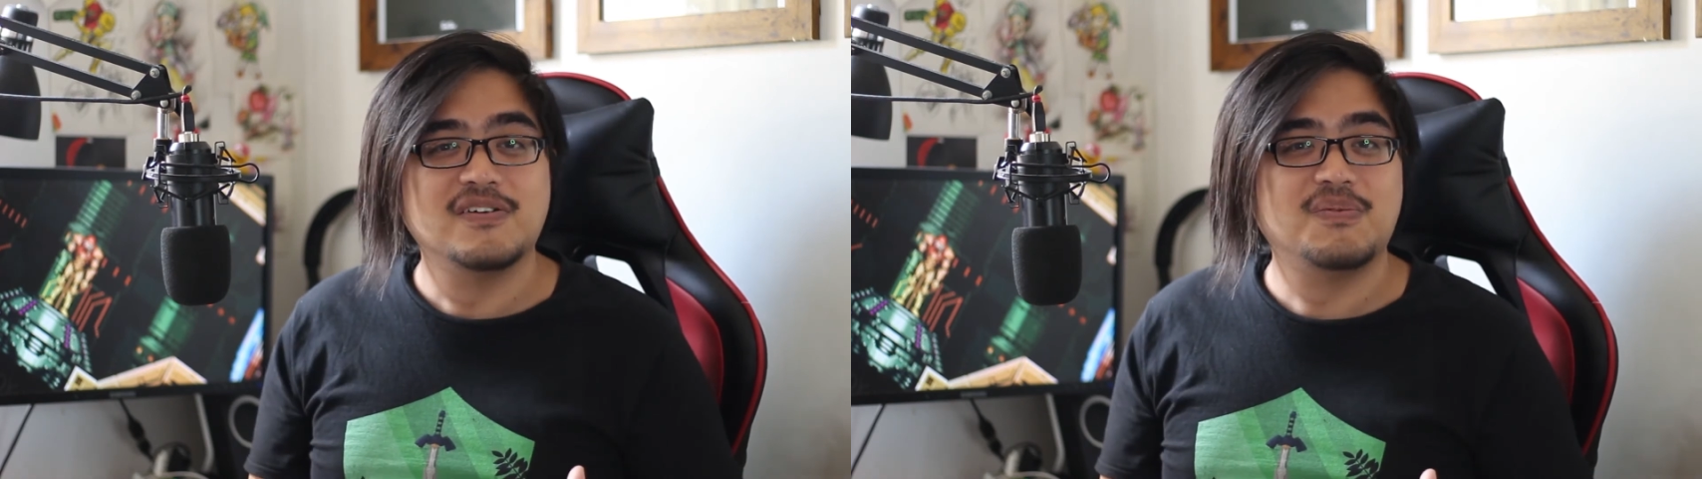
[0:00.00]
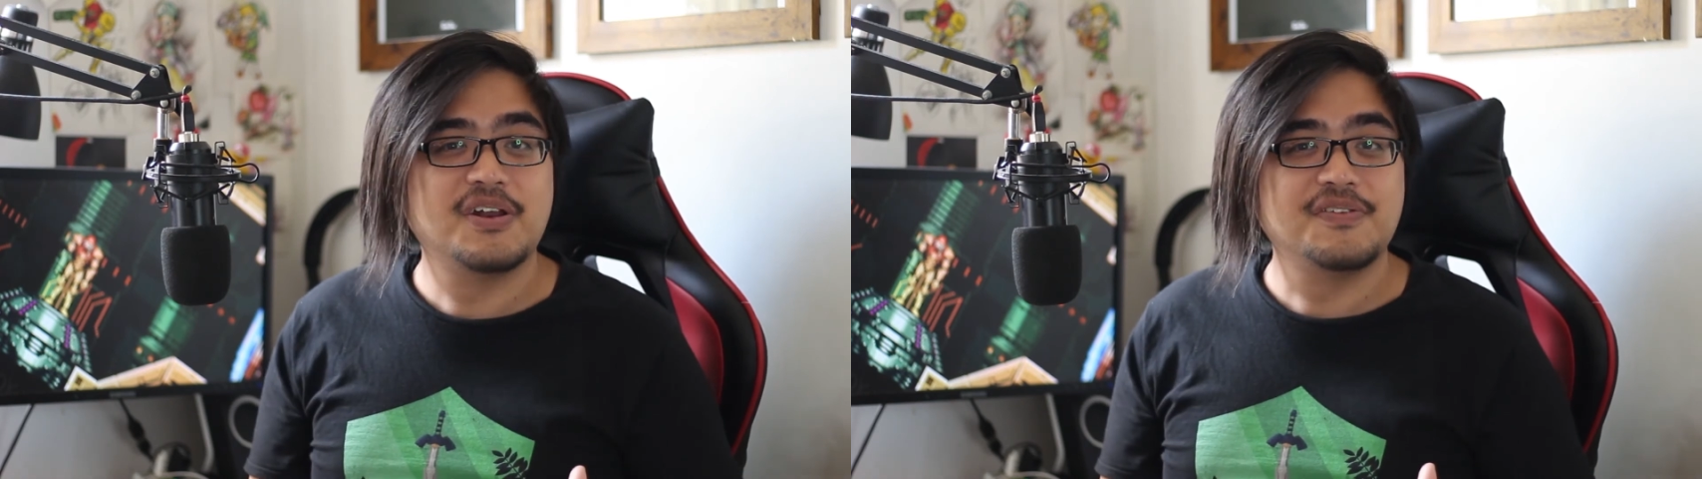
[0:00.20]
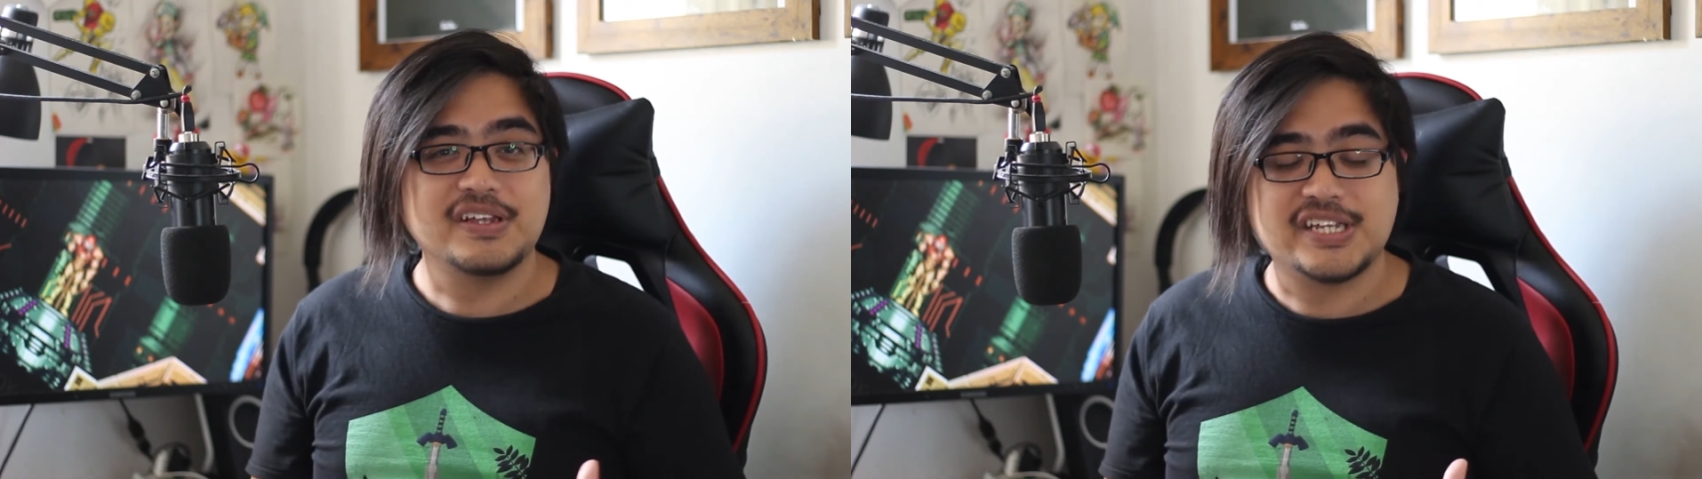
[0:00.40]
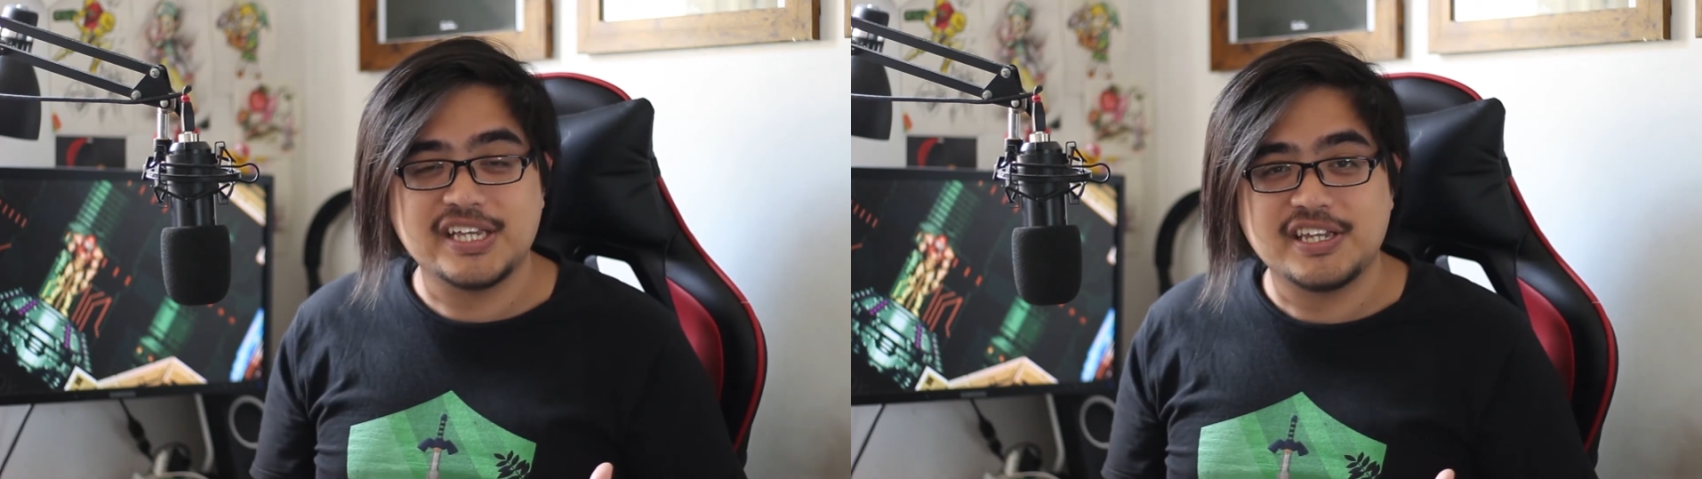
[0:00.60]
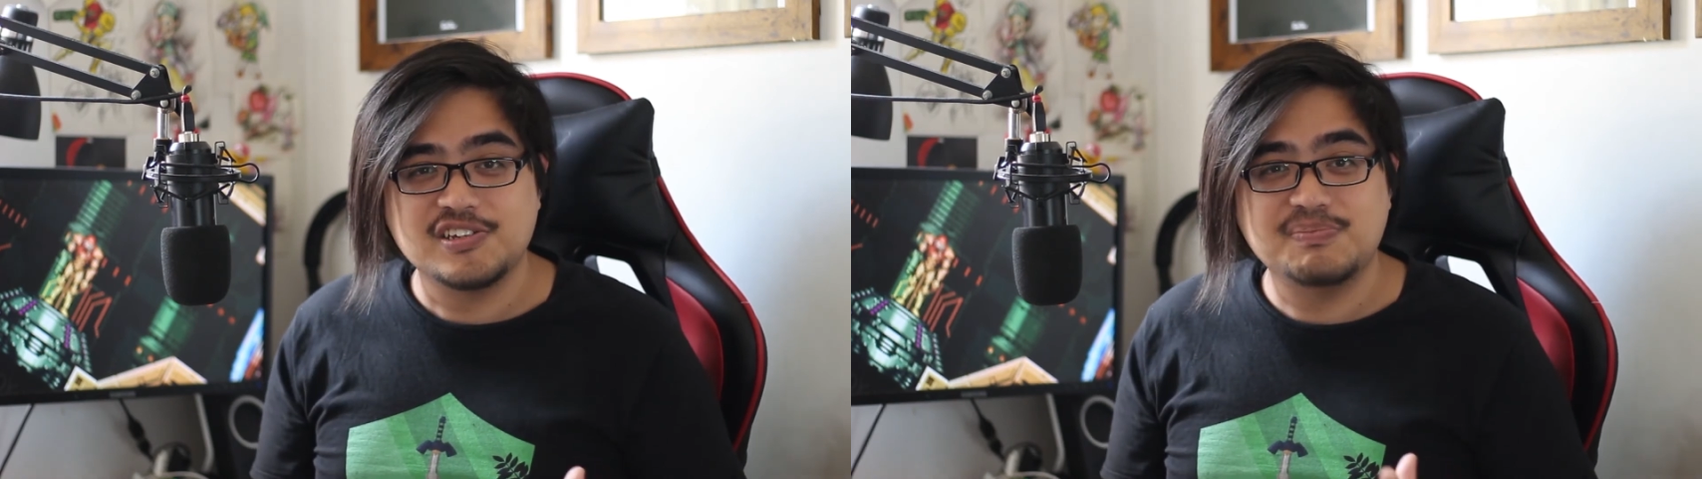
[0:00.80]
of one of
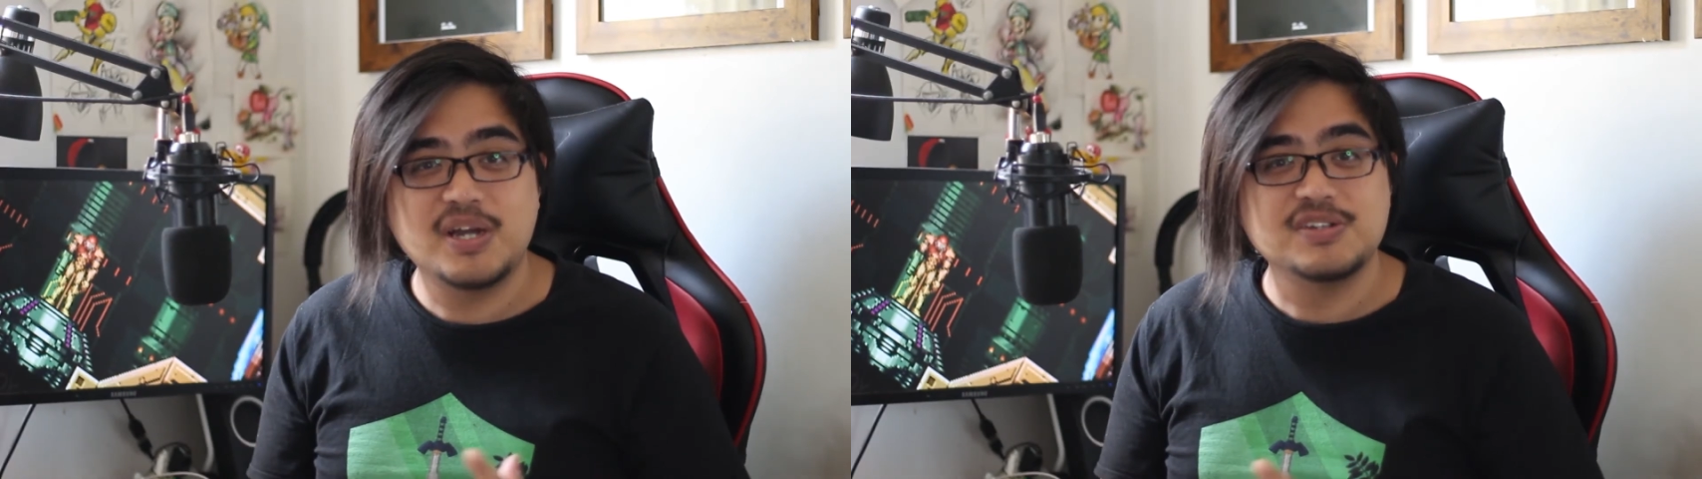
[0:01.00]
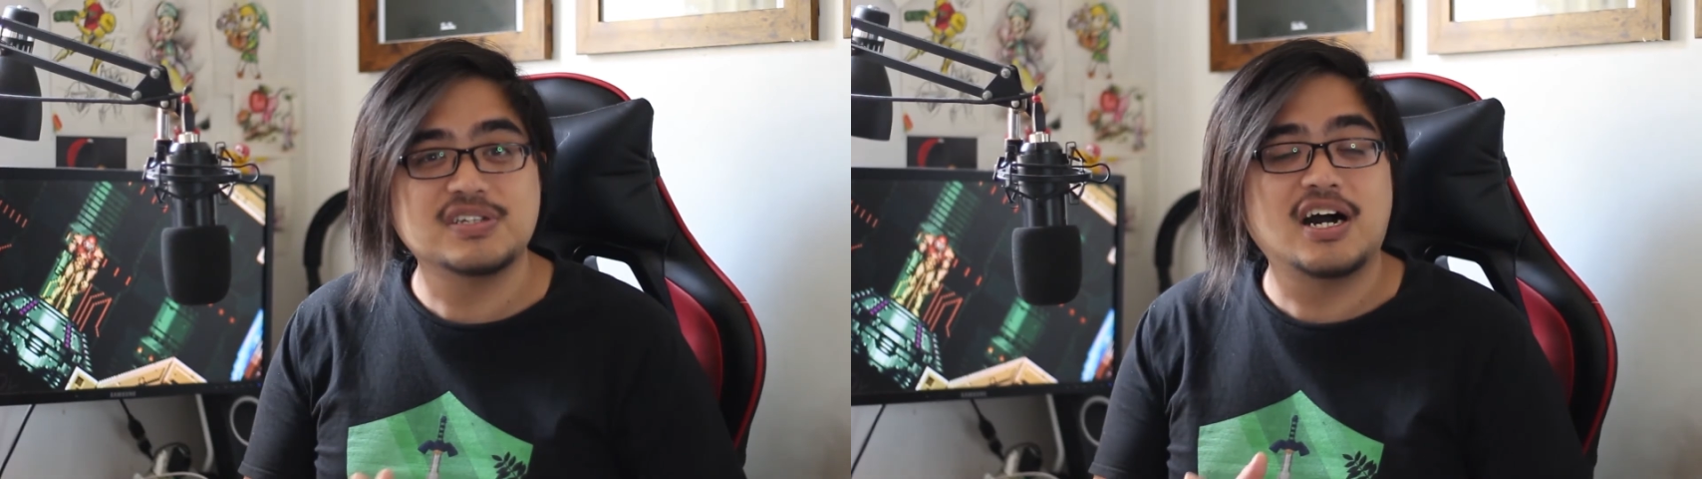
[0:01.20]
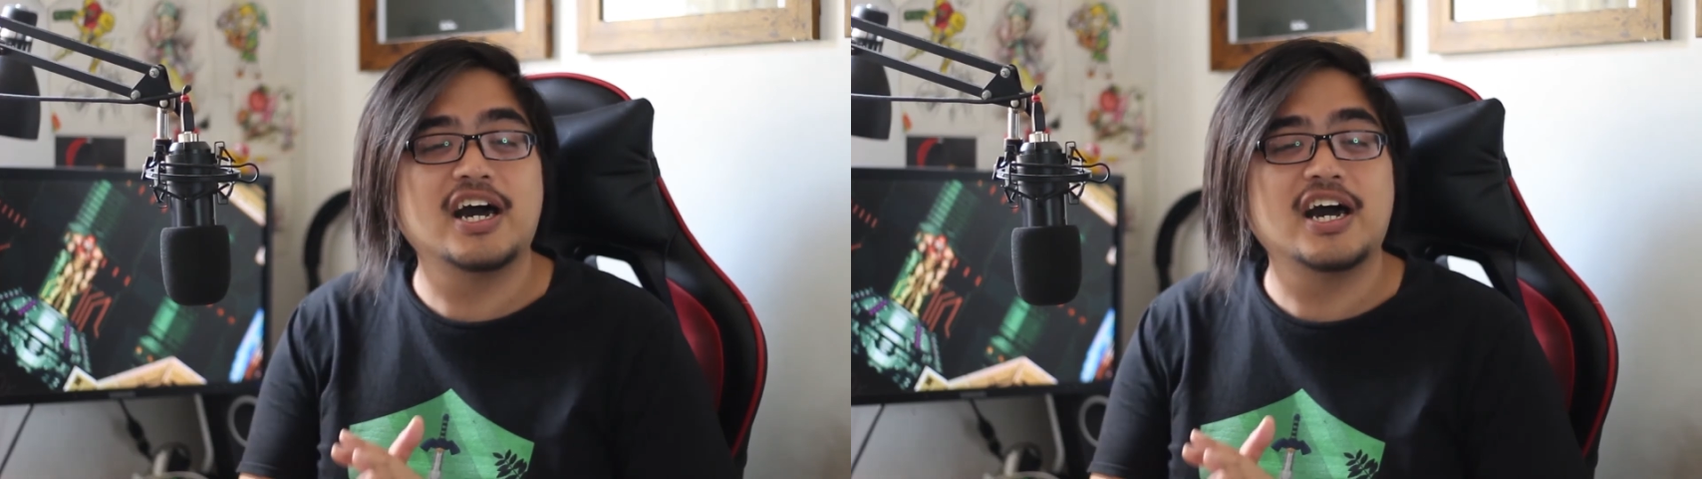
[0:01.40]
Nintendo's most